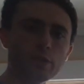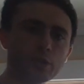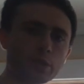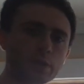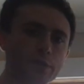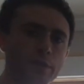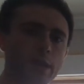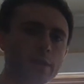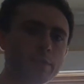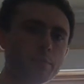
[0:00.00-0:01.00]
ocean is
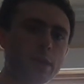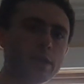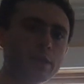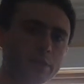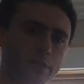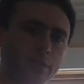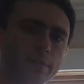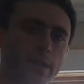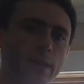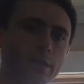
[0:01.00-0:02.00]
that it may
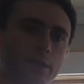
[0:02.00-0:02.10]
acidify the